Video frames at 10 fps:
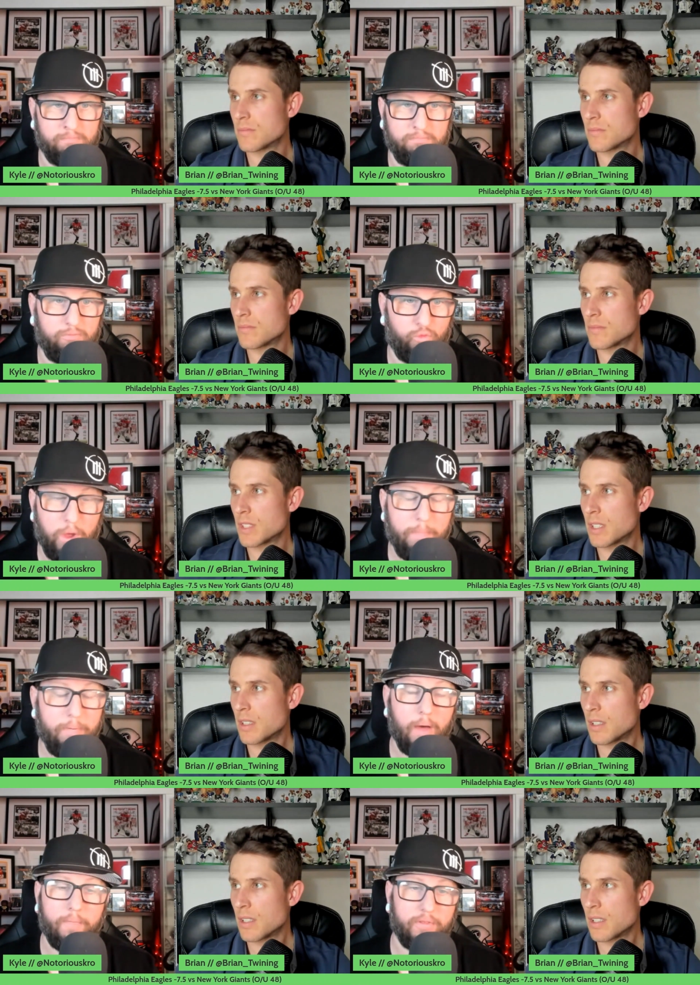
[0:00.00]
Speaker 1: rip
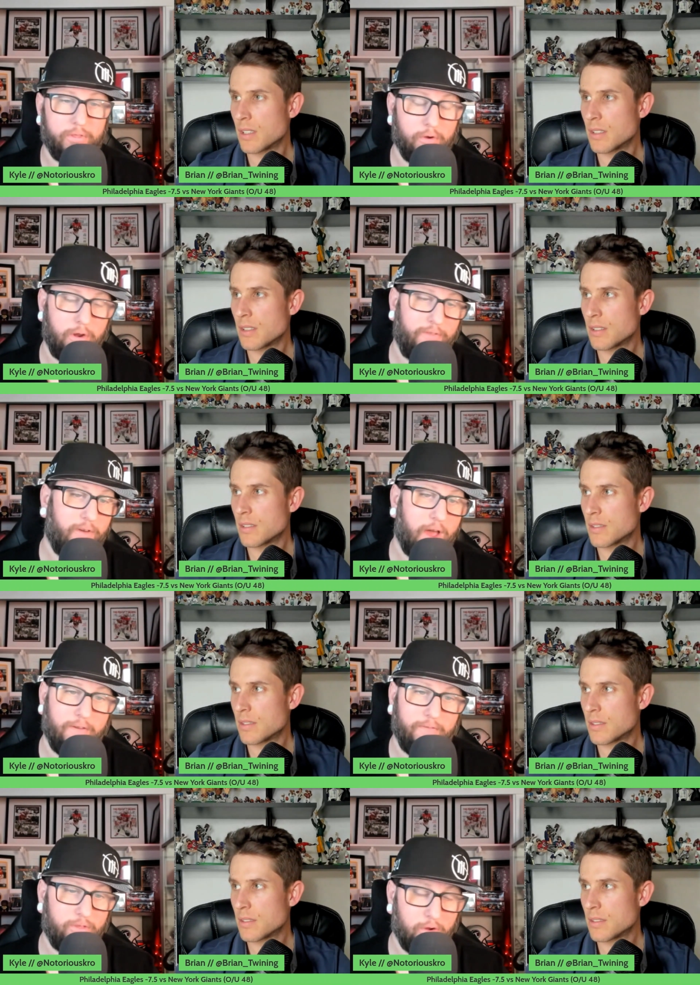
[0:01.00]
off a
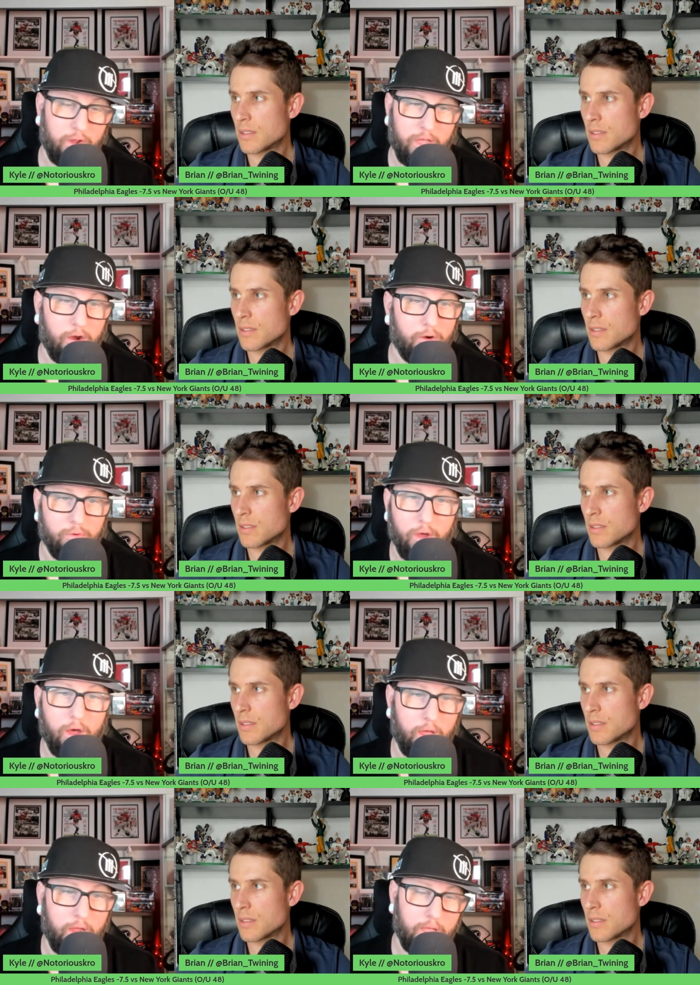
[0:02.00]
35 30 yard
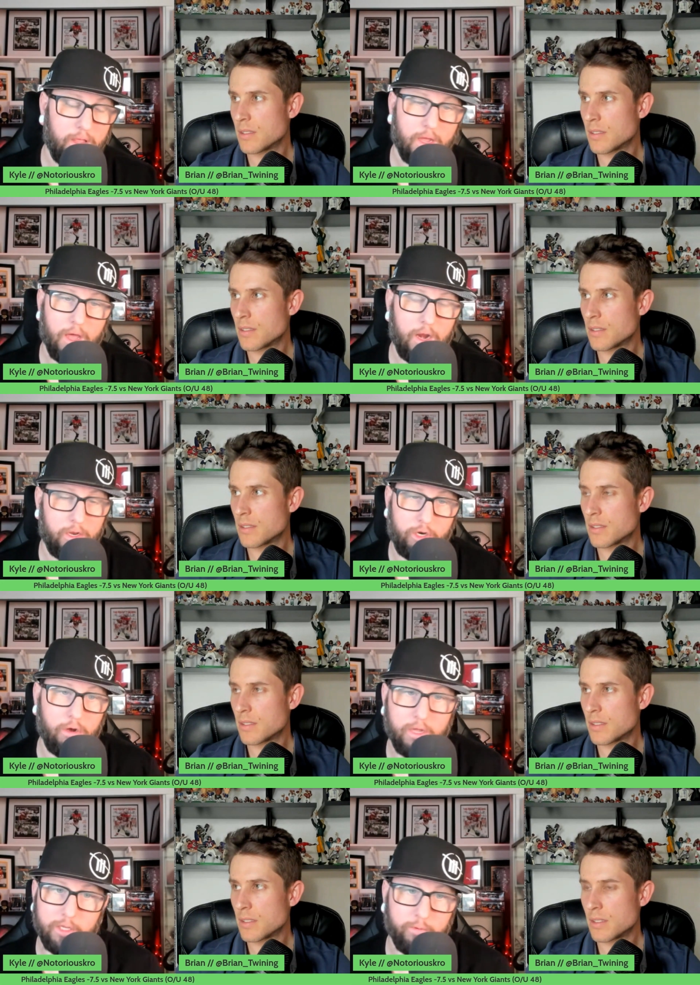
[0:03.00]
run and then kind of
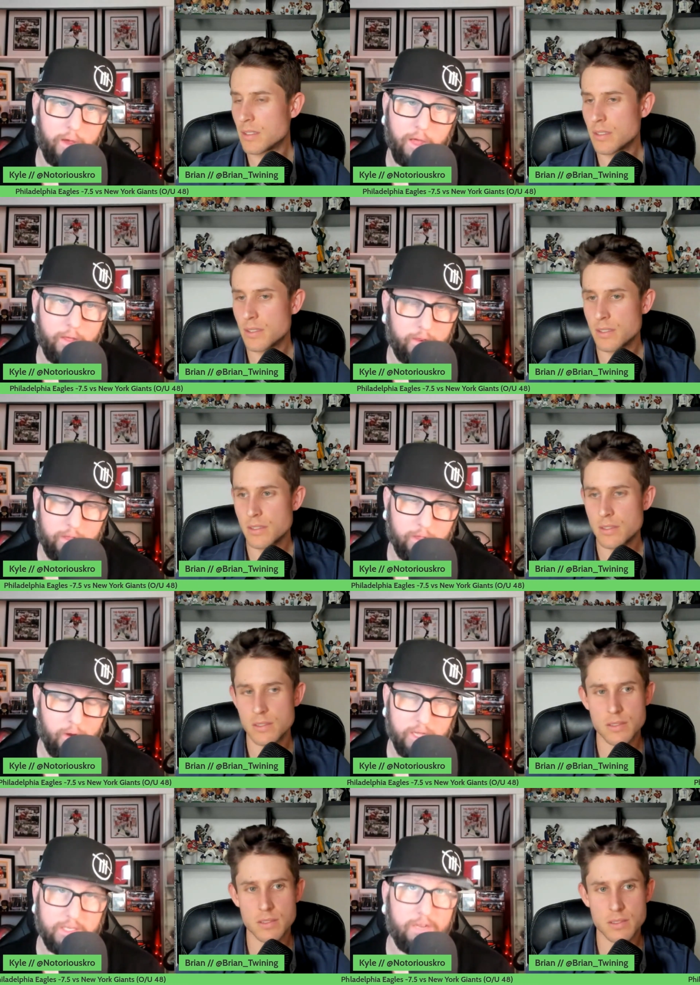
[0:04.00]
chunk his way up to the
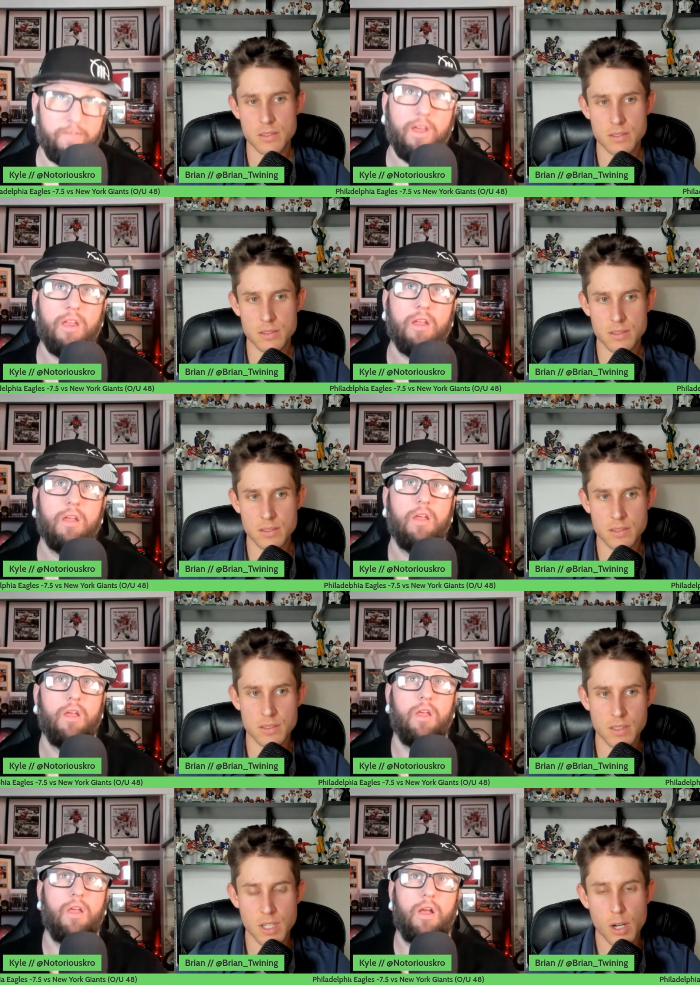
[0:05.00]
rest of it
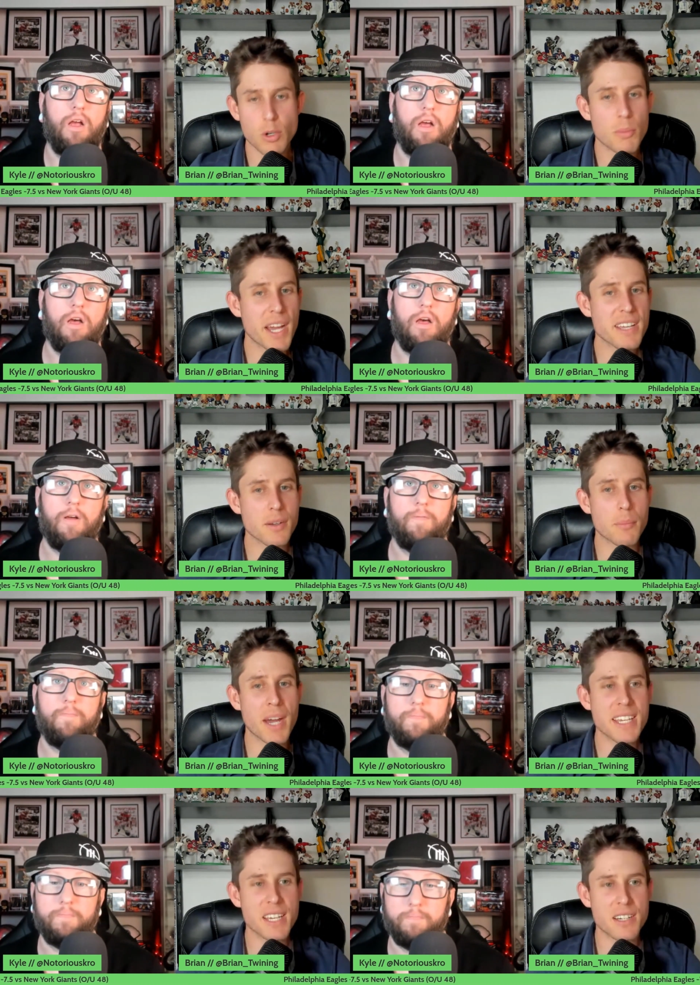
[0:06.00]
Speaker 2: well um, my
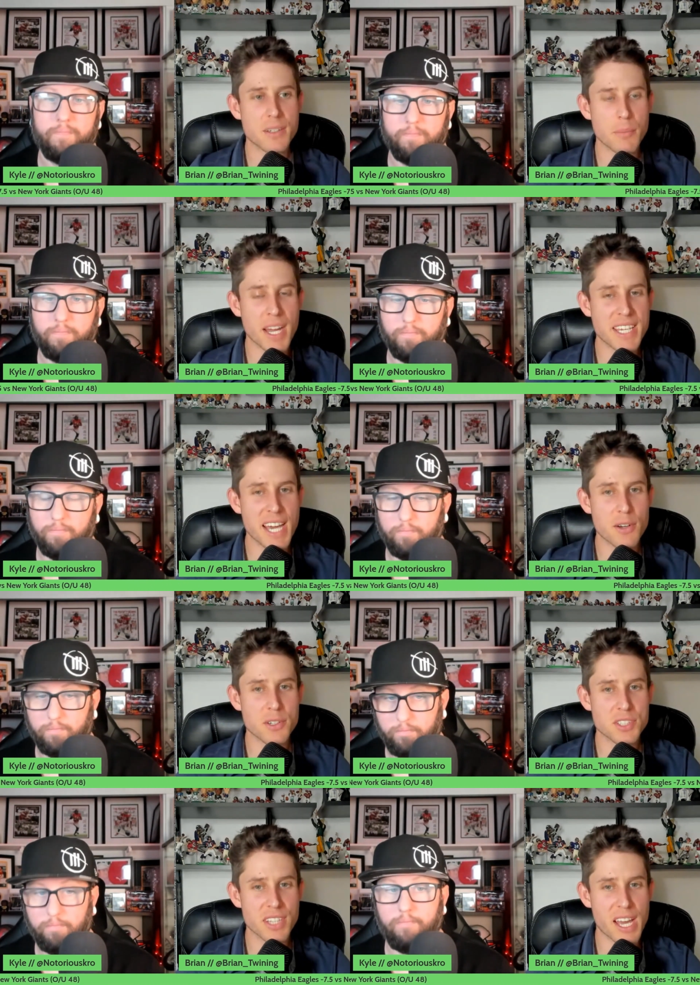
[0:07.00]
my my
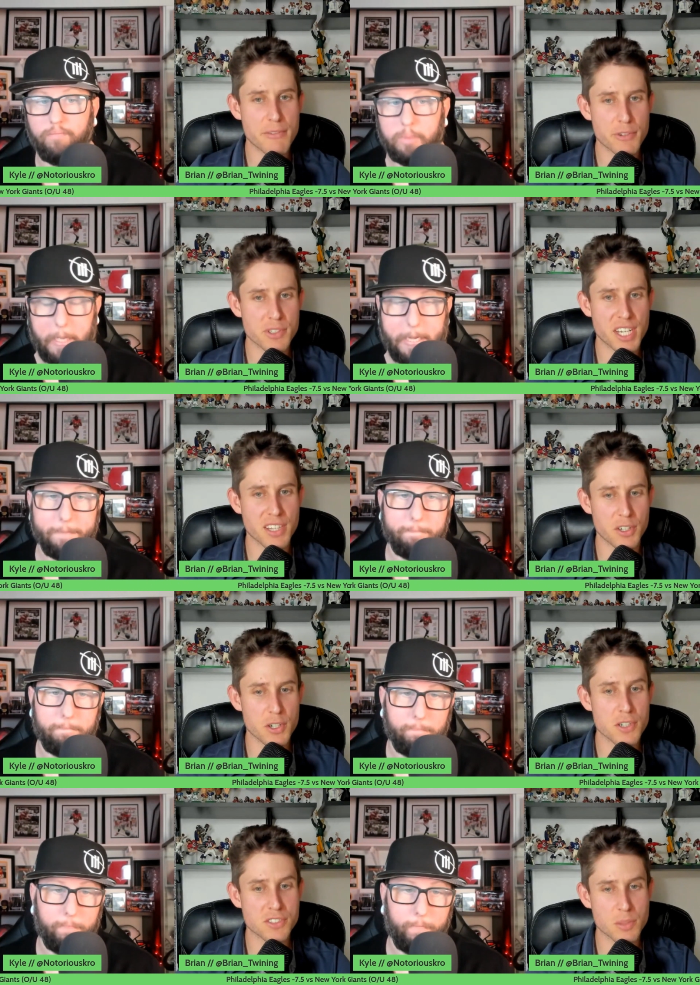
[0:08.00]
counter to that for jalen
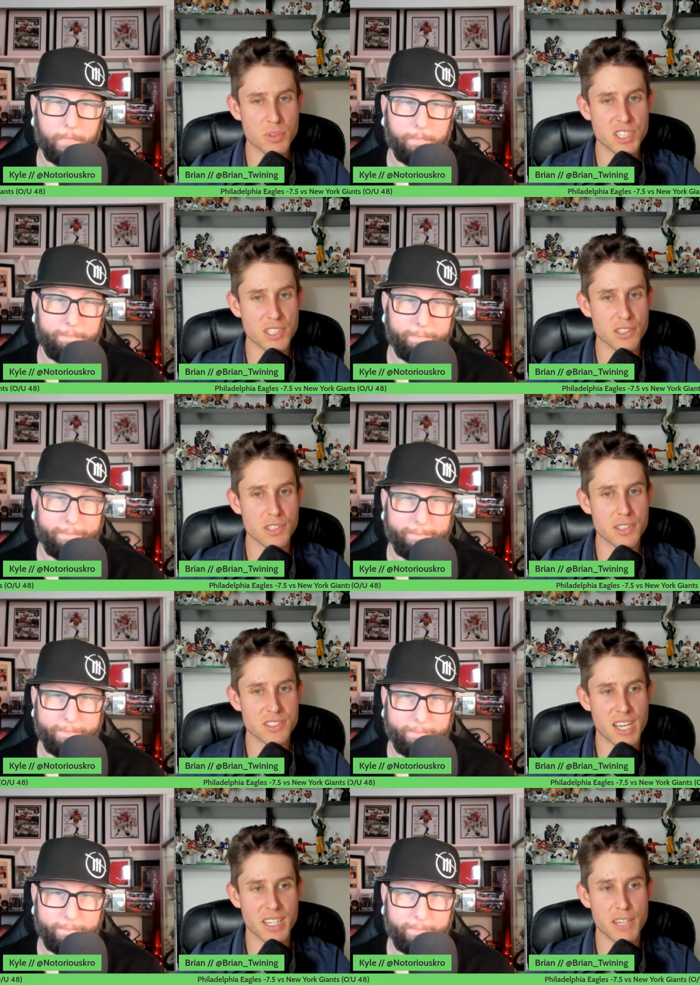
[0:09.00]
hurts in particular
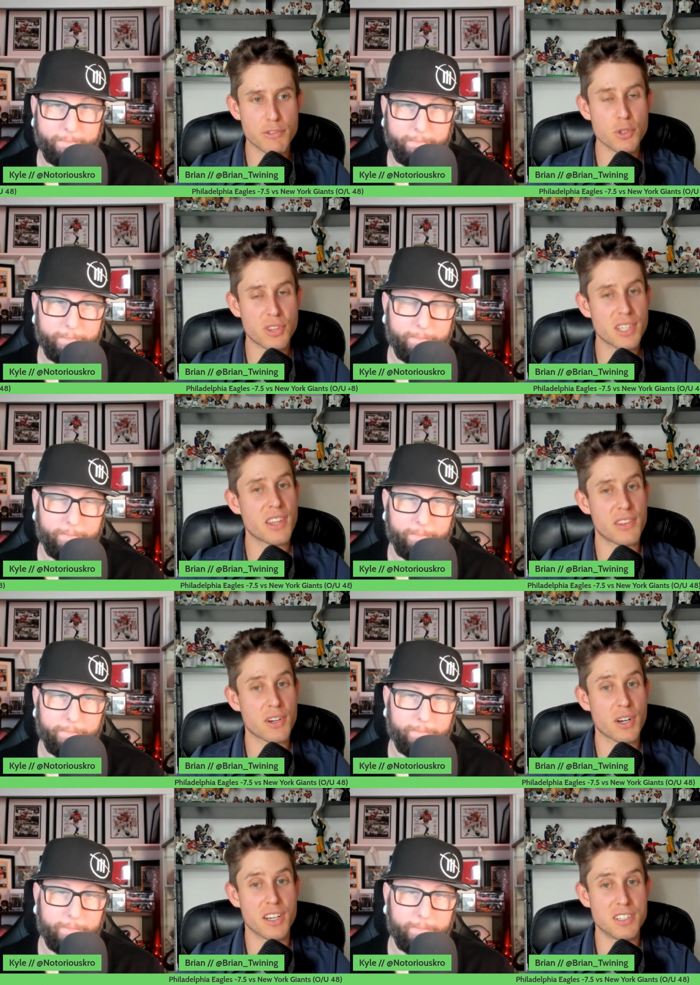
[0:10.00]
is that if you think that
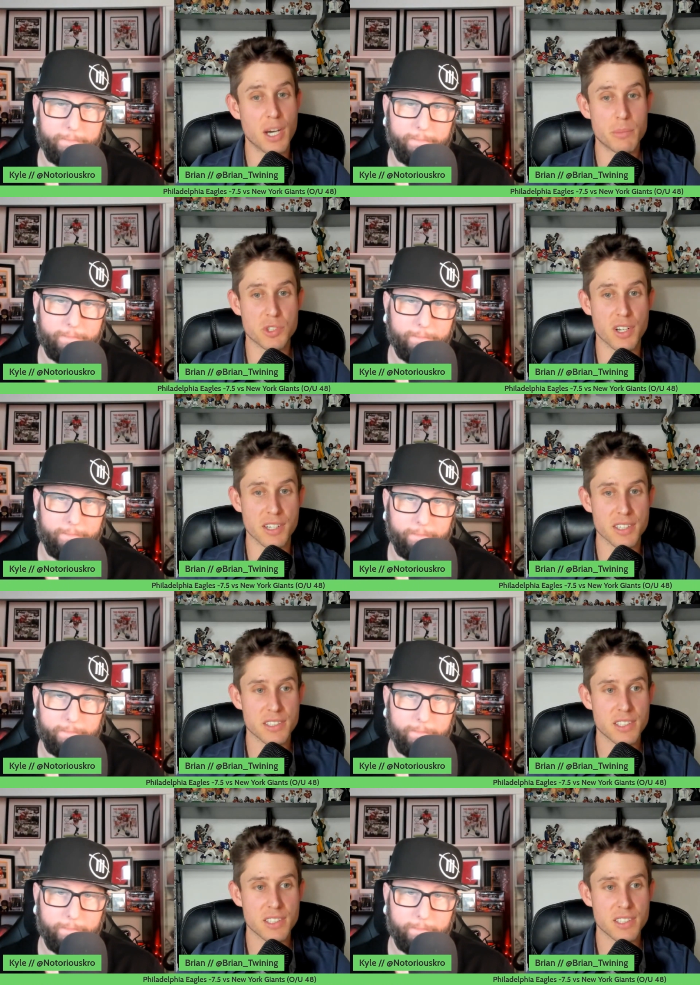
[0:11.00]
they're going to dump truck